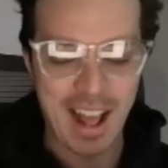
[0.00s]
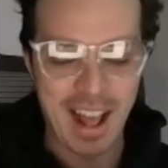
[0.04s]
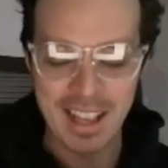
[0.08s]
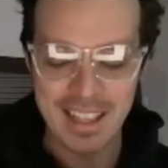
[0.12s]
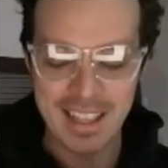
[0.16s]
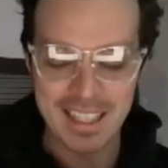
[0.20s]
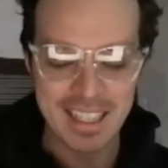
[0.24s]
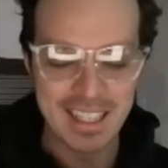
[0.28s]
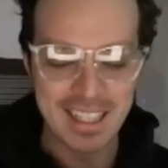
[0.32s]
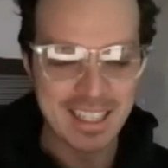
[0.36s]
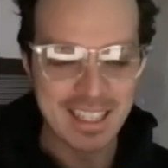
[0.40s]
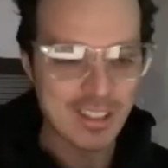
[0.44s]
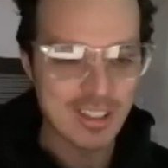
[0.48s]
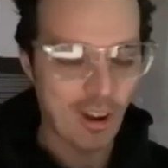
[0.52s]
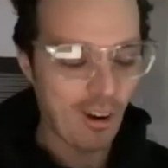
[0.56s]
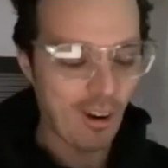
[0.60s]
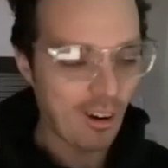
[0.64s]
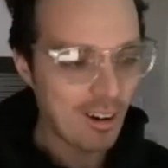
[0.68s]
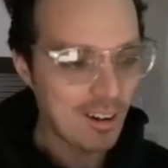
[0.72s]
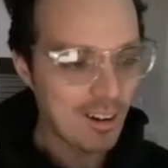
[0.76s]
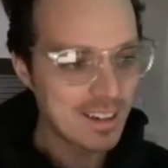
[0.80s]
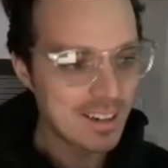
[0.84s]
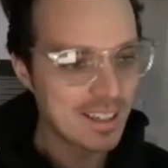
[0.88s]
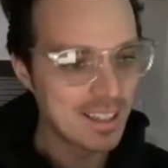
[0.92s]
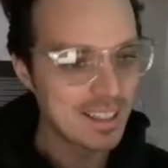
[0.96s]
It's
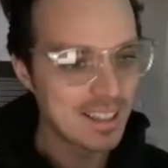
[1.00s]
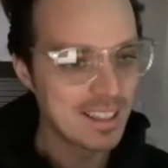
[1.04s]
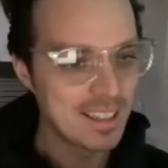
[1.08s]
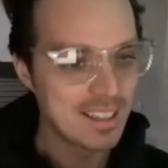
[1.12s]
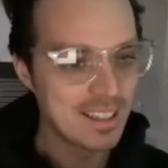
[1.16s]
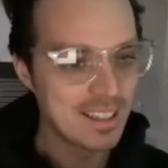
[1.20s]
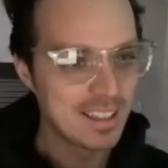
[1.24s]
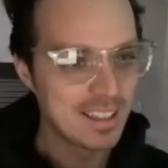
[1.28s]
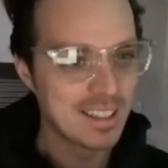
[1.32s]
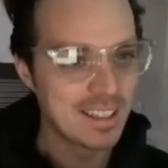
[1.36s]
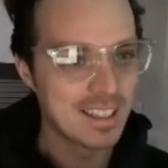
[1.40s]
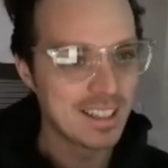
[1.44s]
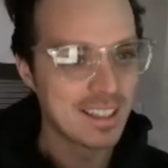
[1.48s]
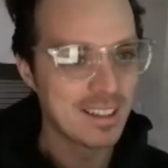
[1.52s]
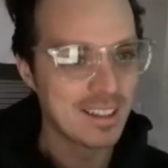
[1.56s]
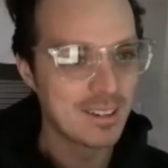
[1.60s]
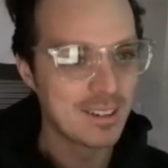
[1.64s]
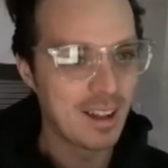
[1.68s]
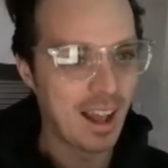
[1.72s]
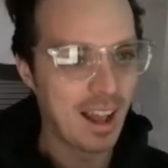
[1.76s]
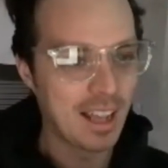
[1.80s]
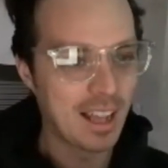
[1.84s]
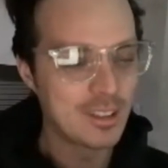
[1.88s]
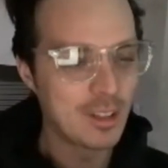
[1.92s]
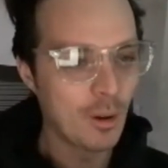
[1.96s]
hard to, I
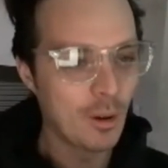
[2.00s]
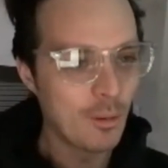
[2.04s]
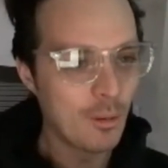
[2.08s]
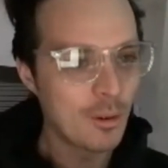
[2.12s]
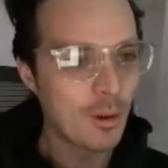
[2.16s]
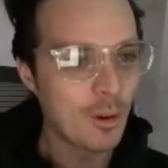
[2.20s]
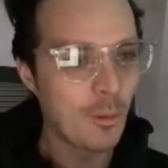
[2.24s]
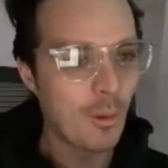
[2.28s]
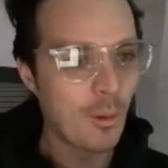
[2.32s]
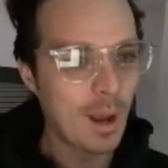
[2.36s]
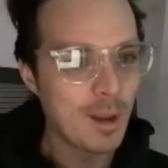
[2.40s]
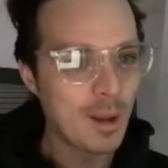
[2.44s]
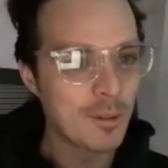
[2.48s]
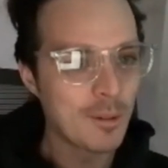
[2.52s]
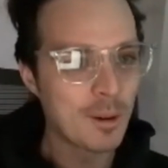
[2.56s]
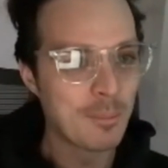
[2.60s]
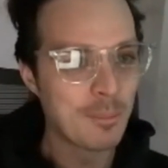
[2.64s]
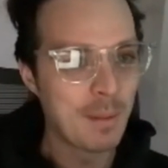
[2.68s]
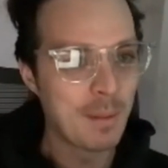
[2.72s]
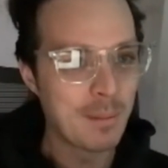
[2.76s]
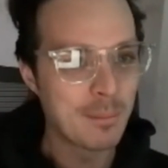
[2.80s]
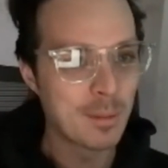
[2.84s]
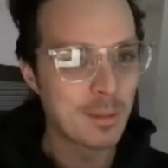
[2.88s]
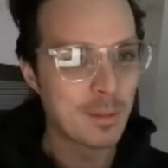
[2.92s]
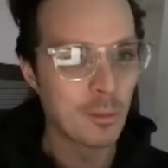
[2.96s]
don't quite
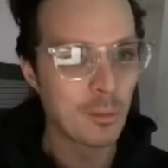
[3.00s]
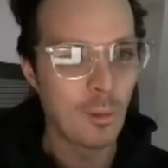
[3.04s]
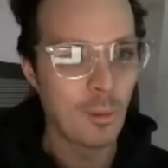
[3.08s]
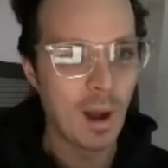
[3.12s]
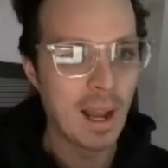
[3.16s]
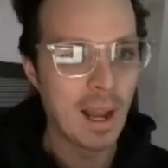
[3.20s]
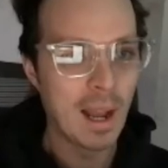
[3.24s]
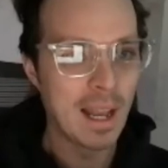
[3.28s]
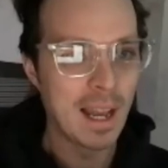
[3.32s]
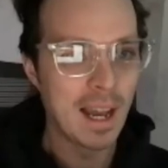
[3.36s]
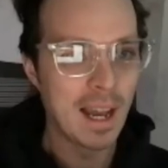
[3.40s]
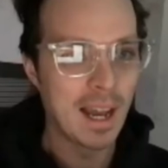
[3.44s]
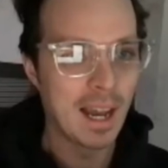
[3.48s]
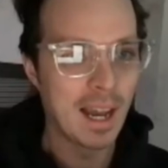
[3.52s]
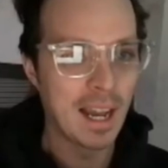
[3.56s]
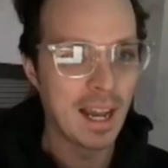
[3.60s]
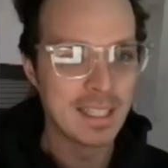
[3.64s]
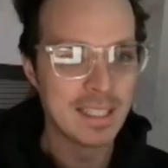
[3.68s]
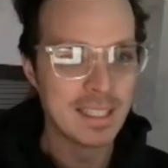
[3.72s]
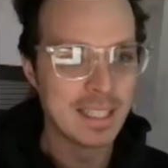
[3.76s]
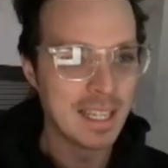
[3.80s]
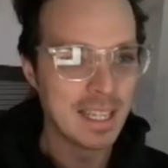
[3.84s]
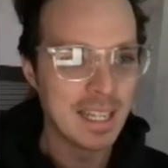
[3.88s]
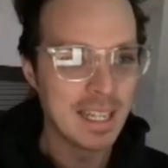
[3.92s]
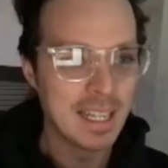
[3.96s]
remember why I
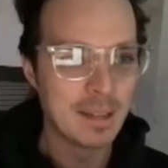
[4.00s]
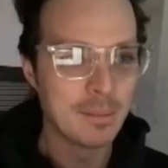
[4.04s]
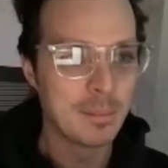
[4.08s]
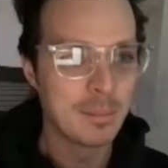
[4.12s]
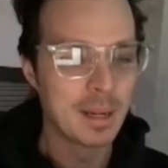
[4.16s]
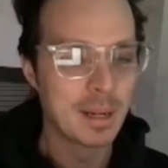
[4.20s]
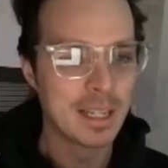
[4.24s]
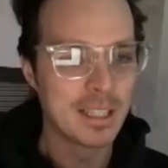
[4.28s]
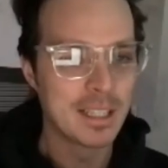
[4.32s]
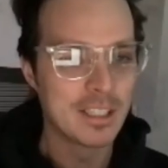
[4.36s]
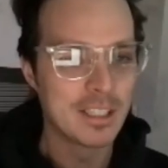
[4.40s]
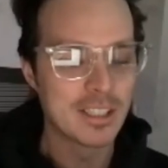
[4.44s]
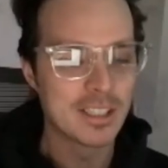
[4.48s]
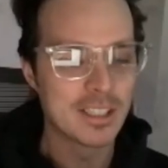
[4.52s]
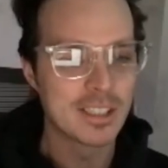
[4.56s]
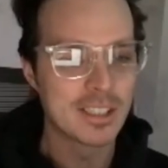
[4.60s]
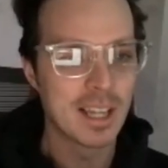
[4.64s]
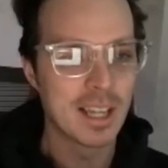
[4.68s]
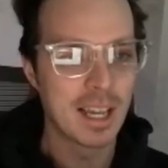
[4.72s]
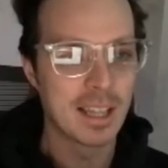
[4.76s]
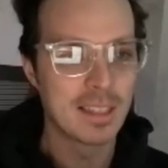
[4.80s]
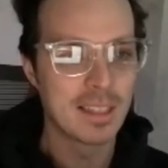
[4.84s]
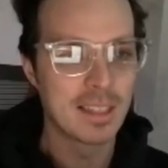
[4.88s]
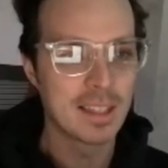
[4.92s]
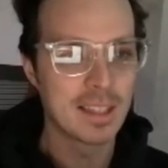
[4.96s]
did it, but I
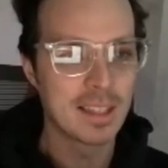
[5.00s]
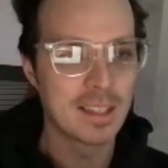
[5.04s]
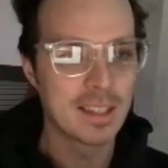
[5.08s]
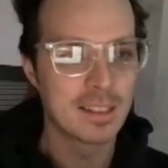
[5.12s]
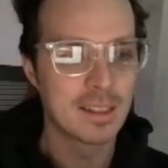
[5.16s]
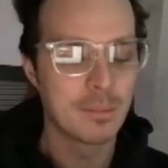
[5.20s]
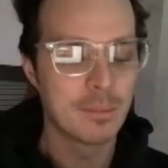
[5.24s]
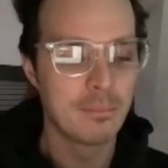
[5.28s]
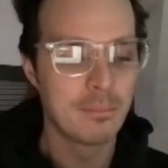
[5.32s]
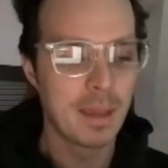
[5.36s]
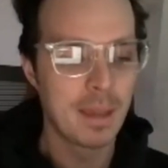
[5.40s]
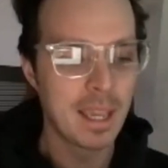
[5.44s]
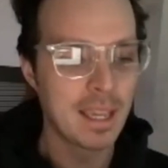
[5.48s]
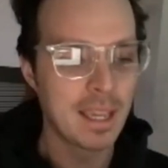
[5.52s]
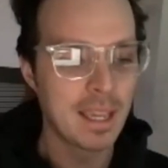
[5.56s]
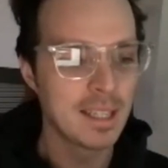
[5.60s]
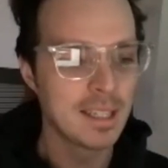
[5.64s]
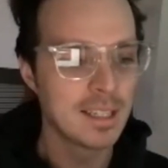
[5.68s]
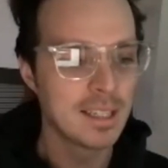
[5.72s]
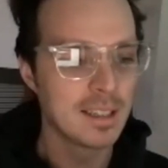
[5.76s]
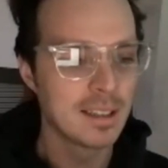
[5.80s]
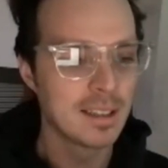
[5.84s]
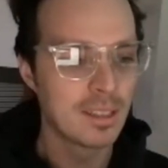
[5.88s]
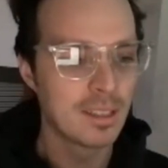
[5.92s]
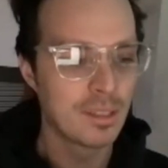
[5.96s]
think the main
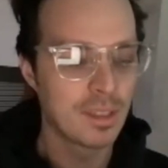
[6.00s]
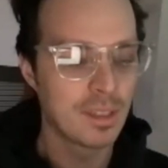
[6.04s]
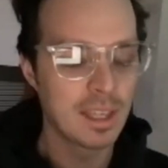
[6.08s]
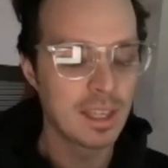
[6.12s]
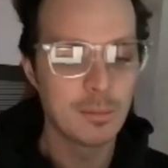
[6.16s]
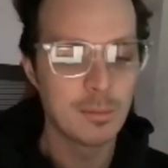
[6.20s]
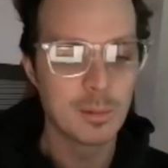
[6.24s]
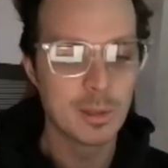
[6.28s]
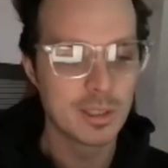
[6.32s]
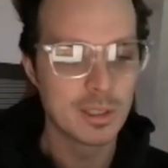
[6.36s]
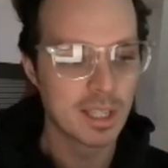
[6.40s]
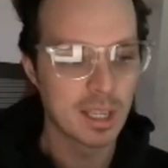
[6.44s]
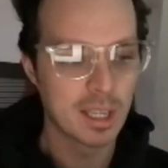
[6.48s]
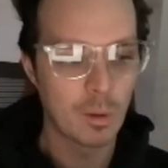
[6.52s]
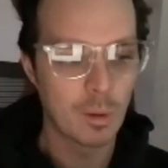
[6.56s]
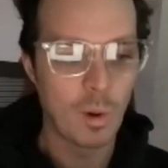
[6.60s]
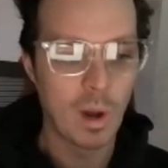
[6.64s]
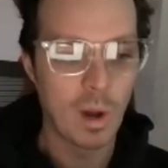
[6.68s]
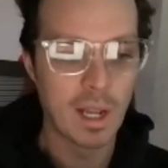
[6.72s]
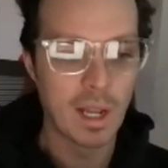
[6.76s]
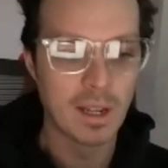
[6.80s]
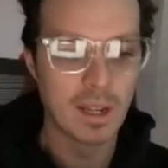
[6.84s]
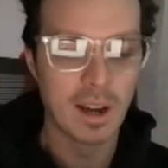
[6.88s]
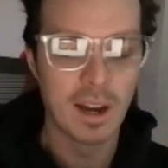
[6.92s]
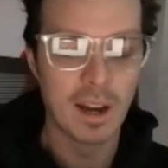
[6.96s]
theme was like, why
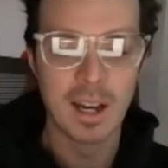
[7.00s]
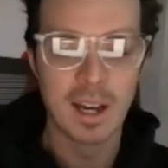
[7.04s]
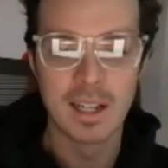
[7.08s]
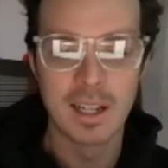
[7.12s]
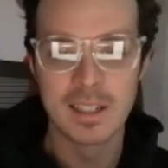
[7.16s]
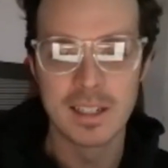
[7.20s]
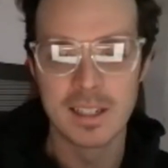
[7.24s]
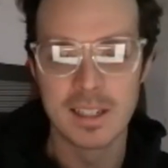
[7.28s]
not,